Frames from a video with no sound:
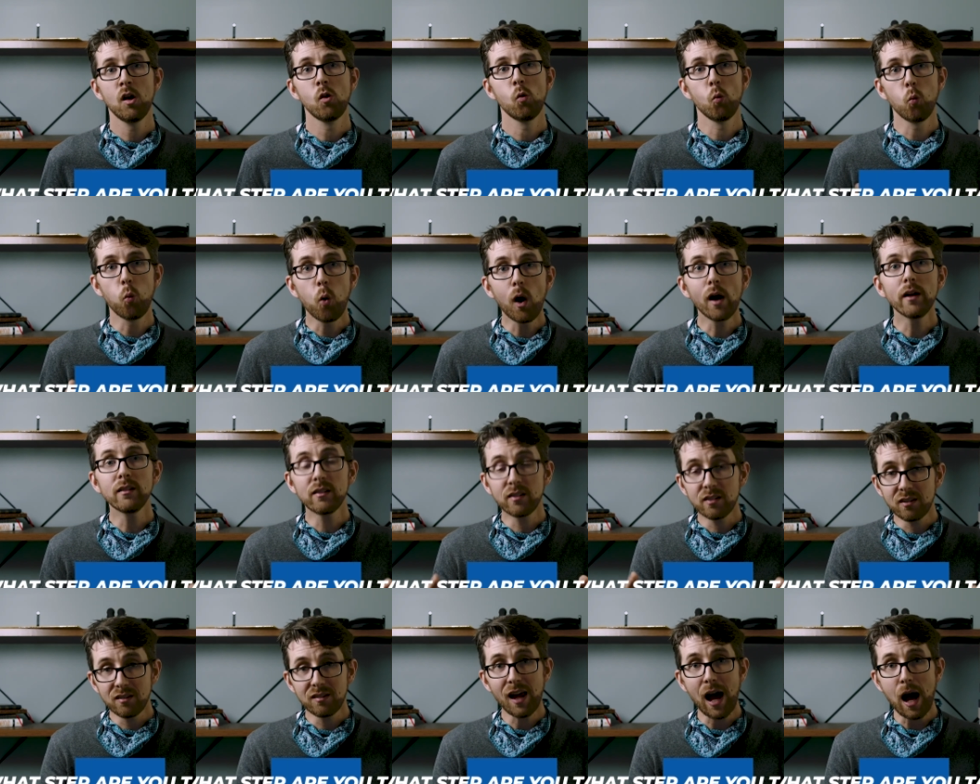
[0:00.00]
what
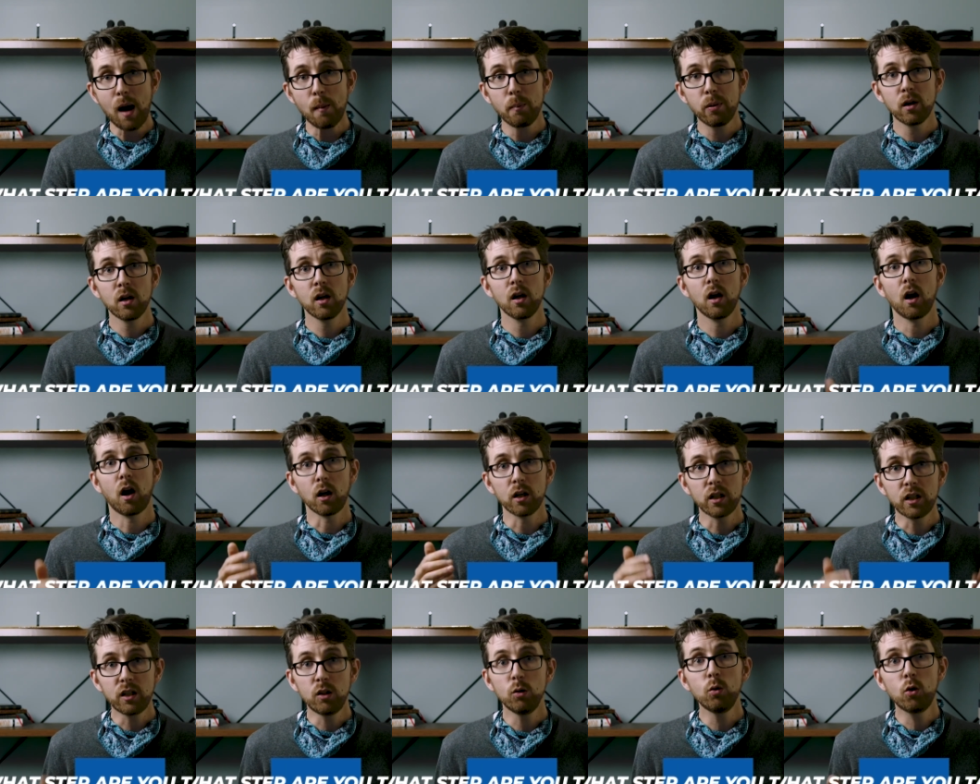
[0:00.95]
step are
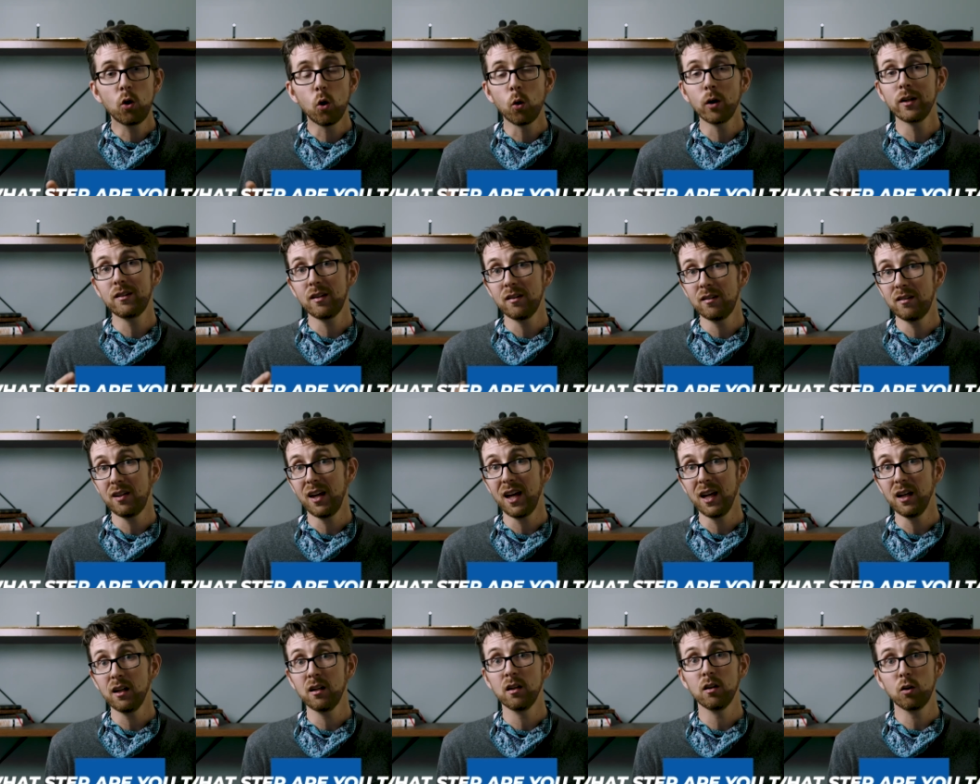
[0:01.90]
you going to
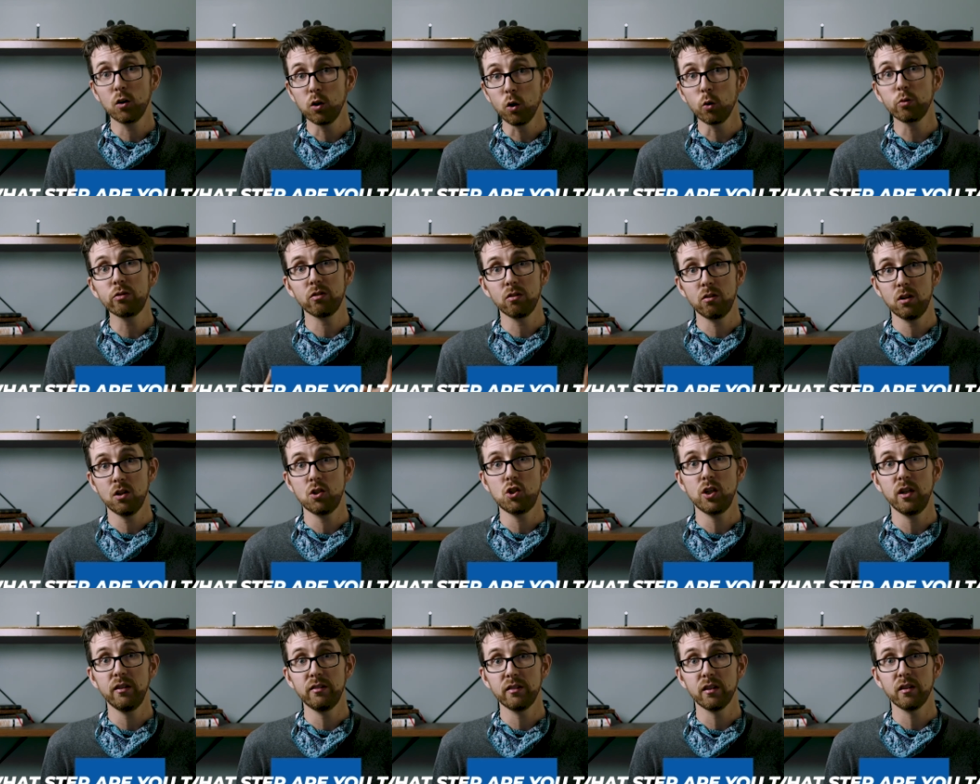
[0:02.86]
take closer to
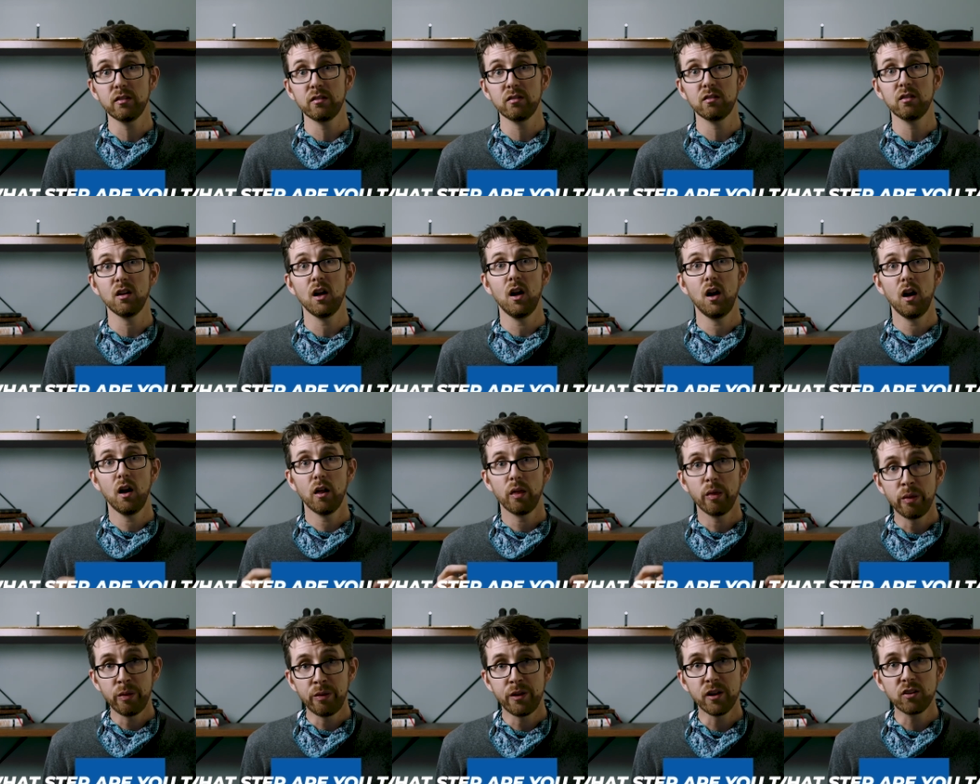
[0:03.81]
Jesus
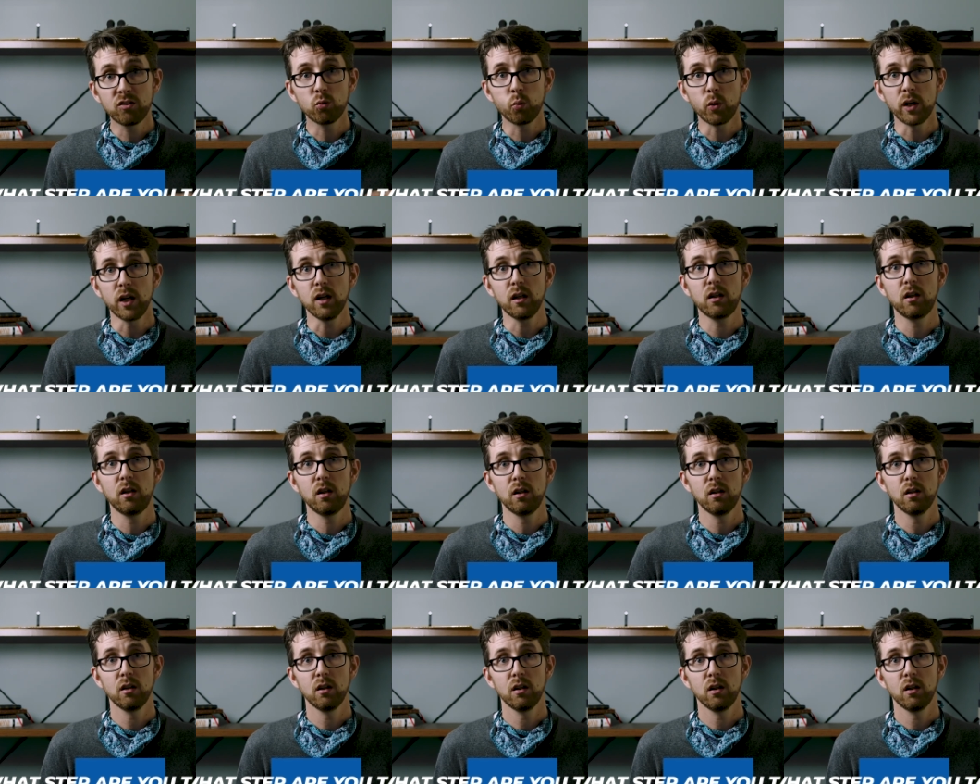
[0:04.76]
this week?
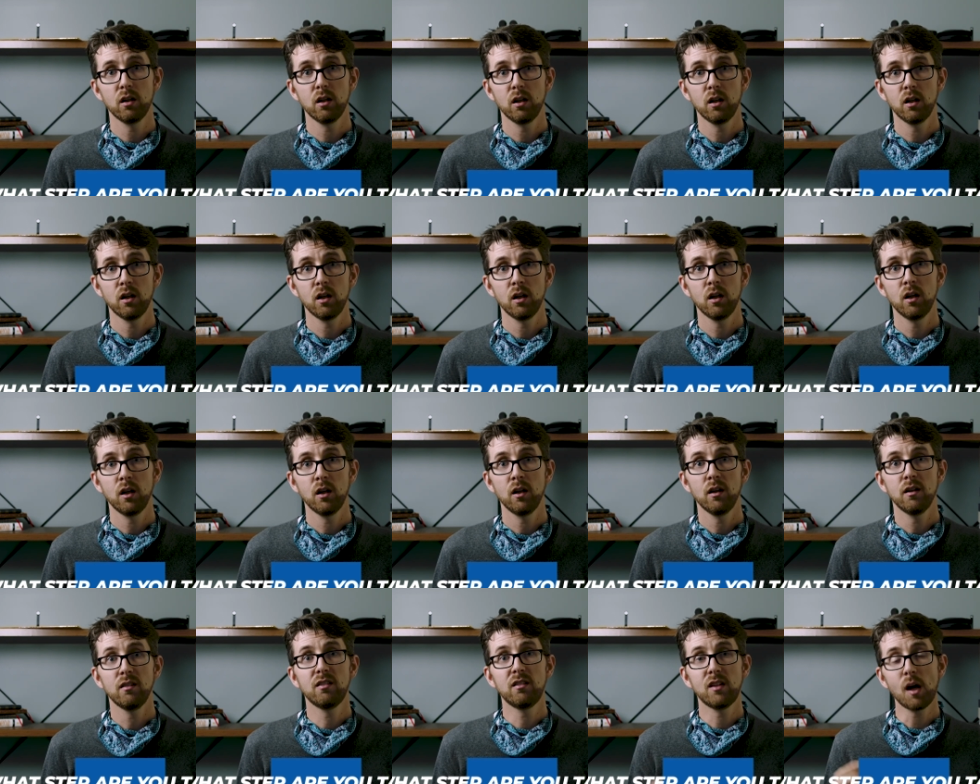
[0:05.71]

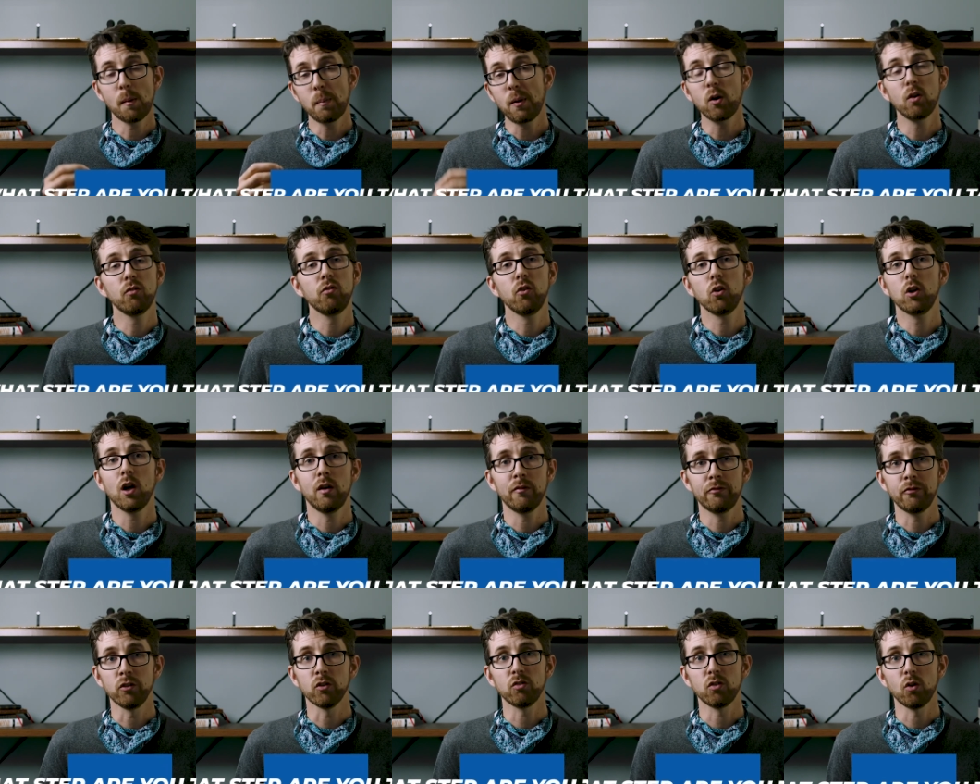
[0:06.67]
Step out of your
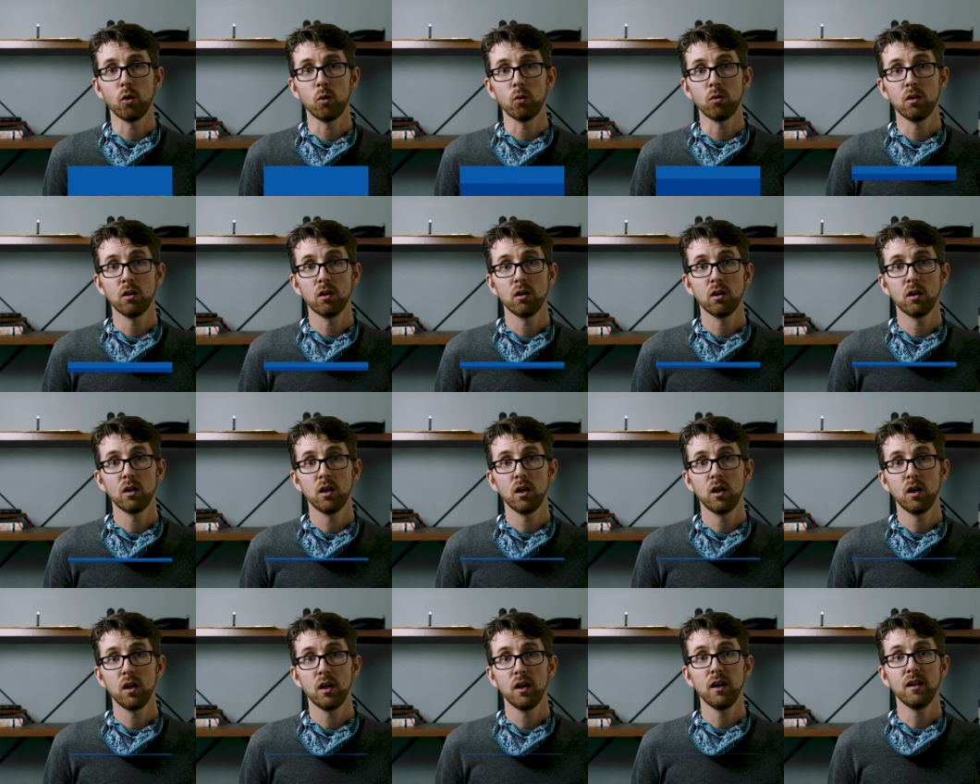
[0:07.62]
comfort zone.
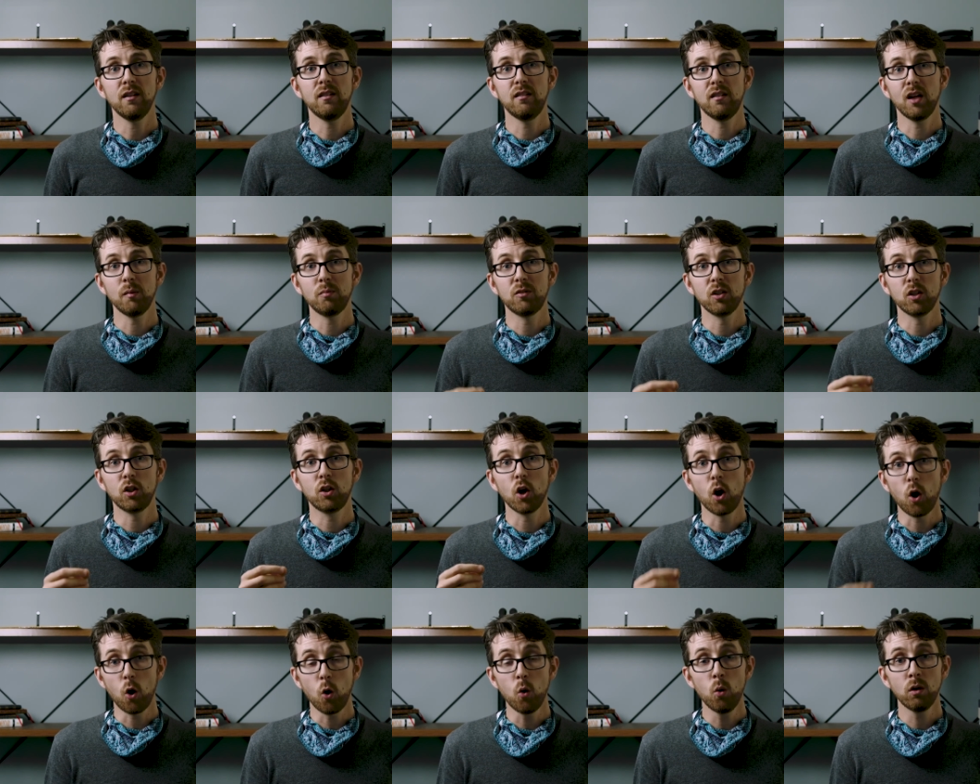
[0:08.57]
It's time to
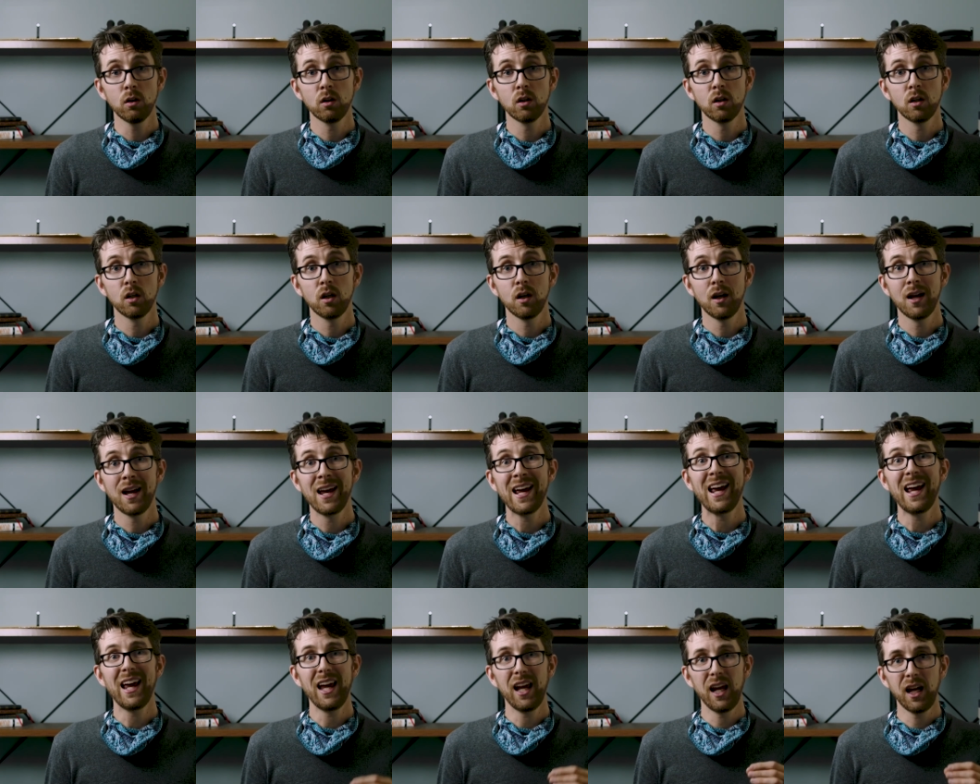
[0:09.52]
go
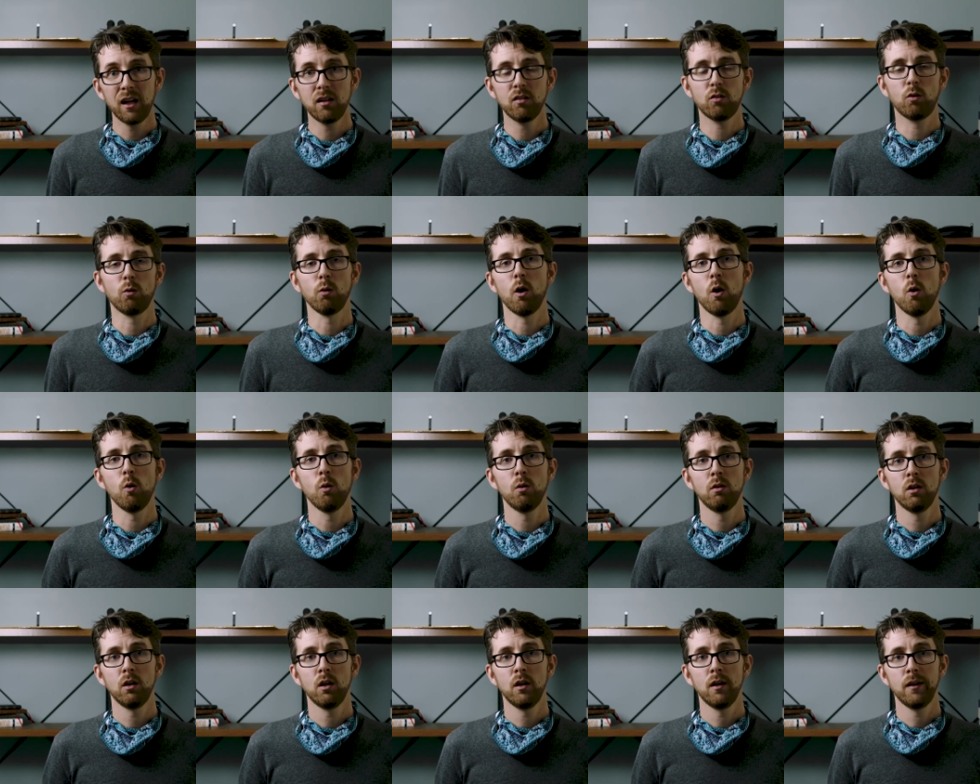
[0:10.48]
and grow
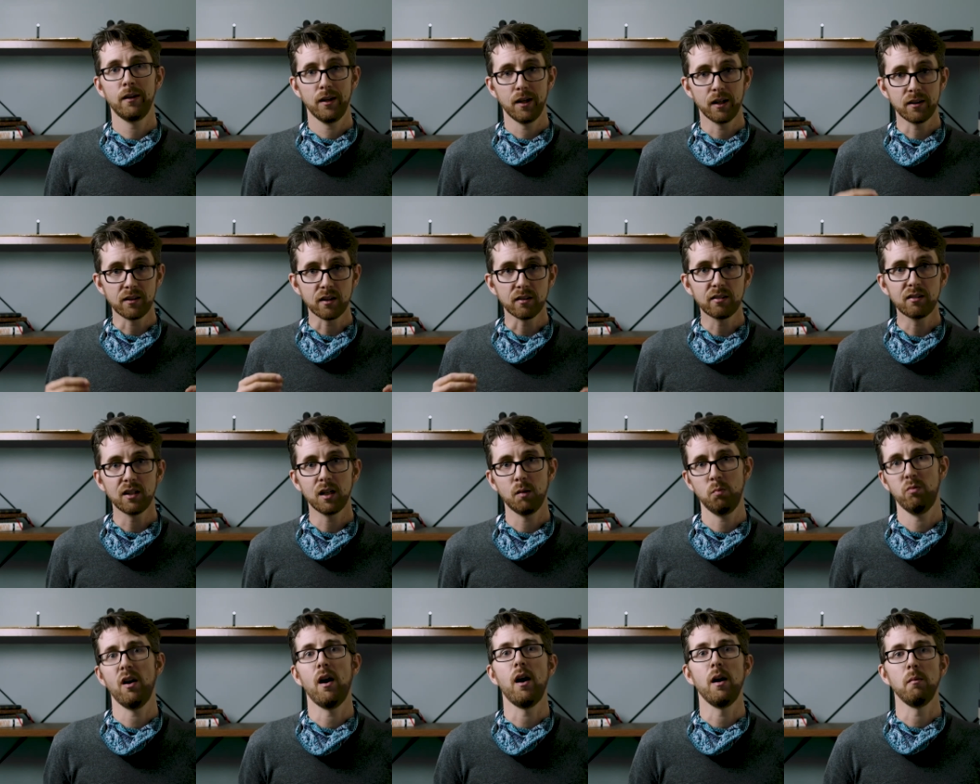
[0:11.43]
at the
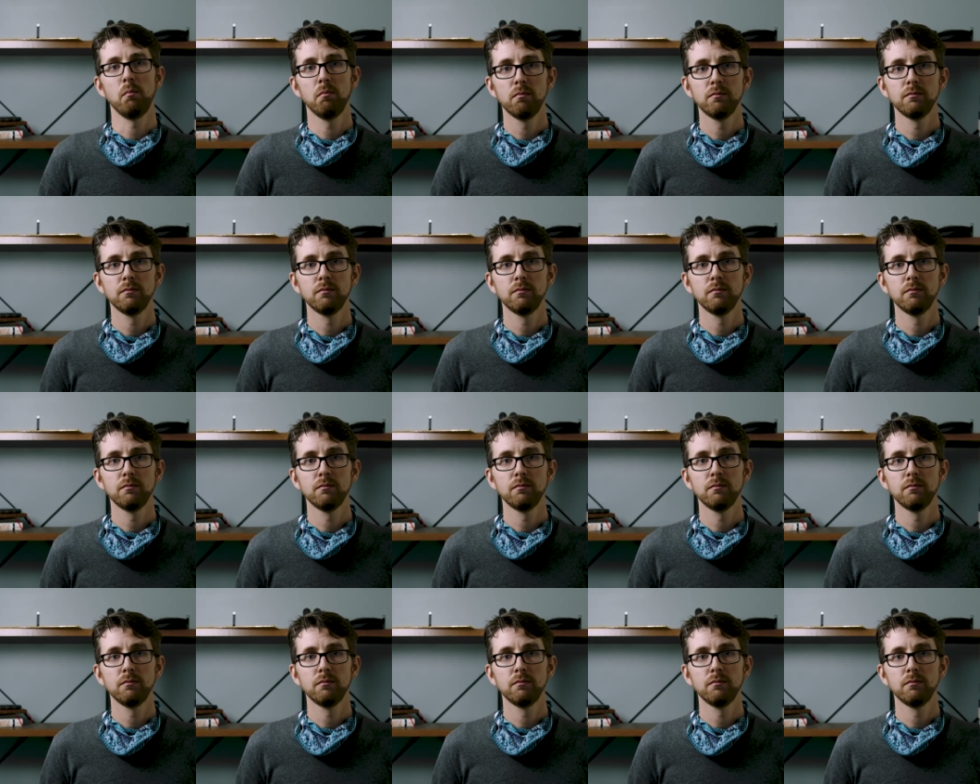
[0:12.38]
same time.